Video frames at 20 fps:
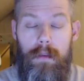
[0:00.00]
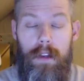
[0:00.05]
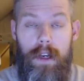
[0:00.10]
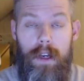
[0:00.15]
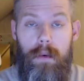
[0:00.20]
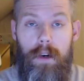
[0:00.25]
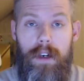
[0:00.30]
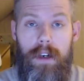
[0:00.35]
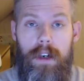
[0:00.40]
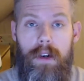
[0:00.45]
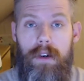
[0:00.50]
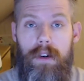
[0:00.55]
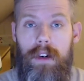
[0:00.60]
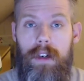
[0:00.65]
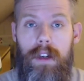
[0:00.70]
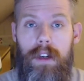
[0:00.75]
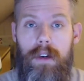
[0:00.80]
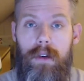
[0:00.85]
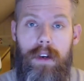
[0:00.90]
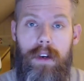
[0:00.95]
were an
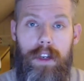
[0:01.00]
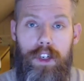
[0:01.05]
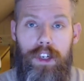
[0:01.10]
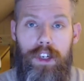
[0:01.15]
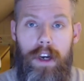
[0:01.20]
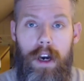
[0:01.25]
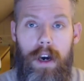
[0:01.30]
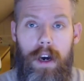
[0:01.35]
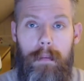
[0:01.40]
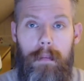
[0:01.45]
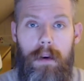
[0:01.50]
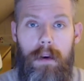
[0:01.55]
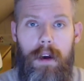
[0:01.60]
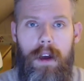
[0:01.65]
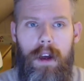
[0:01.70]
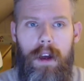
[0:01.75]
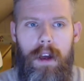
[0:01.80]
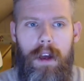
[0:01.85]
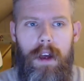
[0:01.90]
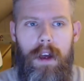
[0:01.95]
Oracle-only shop
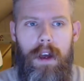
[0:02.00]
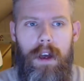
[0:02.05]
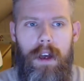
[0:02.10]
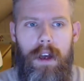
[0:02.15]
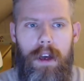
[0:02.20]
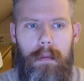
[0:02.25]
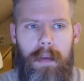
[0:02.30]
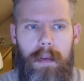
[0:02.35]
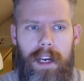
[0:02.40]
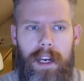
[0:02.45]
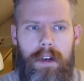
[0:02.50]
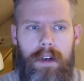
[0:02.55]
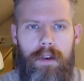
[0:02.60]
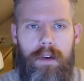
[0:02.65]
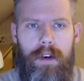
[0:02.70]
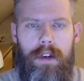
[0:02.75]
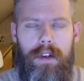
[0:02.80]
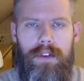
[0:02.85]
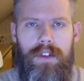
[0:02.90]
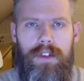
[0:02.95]
back in
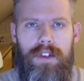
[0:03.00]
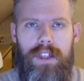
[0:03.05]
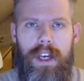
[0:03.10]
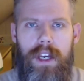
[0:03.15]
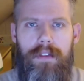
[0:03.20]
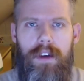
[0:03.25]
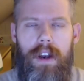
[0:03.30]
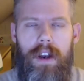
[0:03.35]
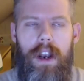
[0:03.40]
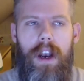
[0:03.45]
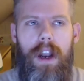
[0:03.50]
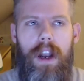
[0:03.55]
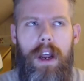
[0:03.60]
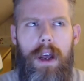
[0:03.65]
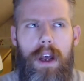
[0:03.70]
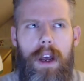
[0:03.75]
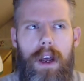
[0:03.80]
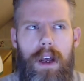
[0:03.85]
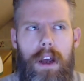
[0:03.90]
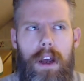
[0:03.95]
Oracle 7.
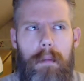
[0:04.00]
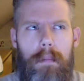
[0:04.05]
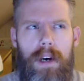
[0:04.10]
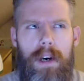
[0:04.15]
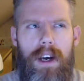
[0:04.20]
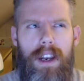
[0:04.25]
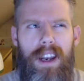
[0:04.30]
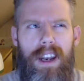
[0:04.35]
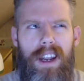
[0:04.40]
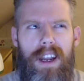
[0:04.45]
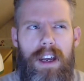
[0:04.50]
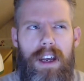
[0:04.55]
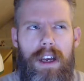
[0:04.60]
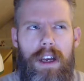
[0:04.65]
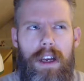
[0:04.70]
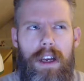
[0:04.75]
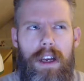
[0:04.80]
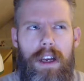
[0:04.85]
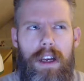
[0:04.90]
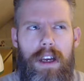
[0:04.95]
But
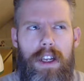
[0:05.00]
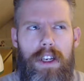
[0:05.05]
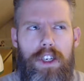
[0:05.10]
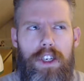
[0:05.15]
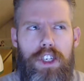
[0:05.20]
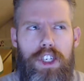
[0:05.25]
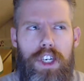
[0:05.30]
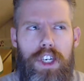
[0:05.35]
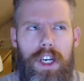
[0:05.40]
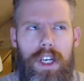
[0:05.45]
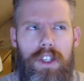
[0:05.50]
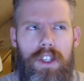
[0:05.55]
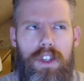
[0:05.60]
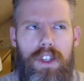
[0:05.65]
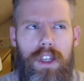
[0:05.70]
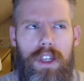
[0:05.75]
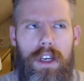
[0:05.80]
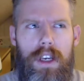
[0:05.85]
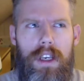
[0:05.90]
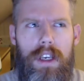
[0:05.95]

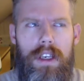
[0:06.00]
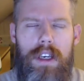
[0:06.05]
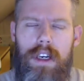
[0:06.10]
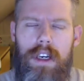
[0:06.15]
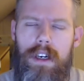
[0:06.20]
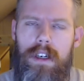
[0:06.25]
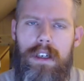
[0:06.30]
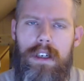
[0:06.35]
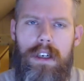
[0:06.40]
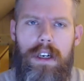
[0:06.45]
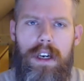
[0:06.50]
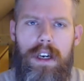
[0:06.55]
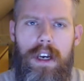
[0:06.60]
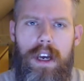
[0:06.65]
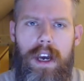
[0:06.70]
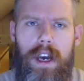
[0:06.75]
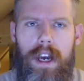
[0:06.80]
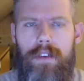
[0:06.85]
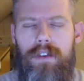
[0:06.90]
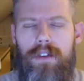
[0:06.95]
just a year
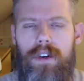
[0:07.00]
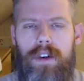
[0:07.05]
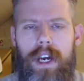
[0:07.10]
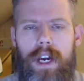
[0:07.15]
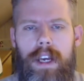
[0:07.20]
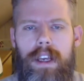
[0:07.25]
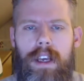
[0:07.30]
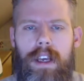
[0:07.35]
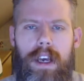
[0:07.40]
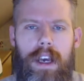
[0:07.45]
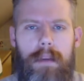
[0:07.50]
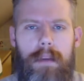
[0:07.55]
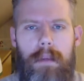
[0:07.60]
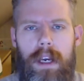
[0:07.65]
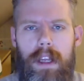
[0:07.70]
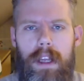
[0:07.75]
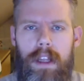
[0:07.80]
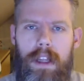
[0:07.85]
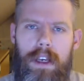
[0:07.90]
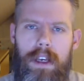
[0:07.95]
after I came
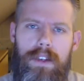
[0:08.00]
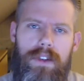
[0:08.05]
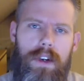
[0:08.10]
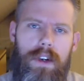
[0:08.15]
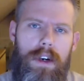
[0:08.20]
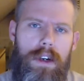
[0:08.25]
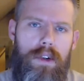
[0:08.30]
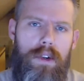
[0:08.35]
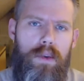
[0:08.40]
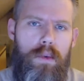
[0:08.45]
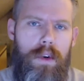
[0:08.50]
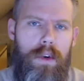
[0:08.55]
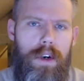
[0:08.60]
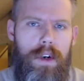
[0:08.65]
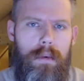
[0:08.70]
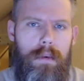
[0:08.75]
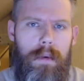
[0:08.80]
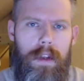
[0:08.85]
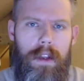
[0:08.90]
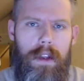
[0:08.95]
in, they started to
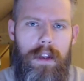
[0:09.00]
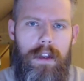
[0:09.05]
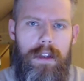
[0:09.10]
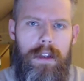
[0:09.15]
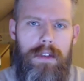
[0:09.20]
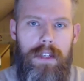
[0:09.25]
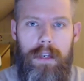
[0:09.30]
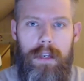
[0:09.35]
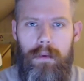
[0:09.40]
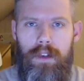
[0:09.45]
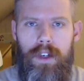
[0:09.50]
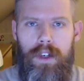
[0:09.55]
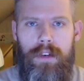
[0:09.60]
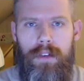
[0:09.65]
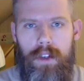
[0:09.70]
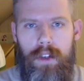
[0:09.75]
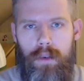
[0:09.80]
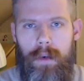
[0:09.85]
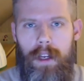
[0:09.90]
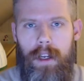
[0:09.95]
work with SQL Server
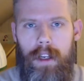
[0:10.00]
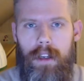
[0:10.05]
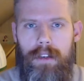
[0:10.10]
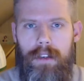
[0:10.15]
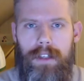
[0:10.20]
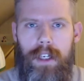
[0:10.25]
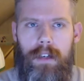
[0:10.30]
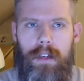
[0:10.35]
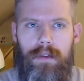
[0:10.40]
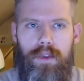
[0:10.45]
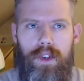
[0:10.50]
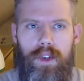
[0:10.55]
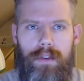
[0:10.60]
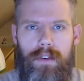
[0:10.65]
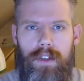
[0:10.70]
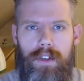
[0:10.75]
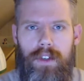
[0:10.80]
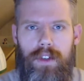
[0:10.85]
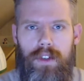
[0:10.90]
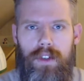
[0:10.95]
as well, SQL Server
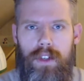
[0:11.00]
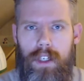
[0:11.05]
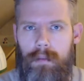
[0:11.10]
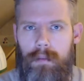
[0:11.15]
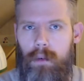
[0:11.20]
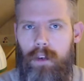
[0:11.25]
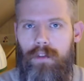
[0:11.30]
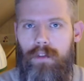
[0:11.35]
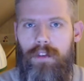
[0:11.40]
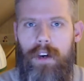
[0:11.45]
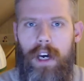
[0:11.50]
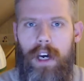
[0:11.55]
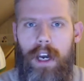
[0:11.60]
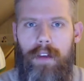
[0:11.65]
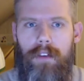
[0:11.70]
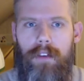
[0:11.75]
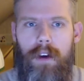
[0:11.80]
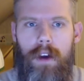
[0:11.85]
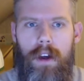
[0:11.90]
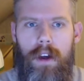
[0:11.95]
6.5.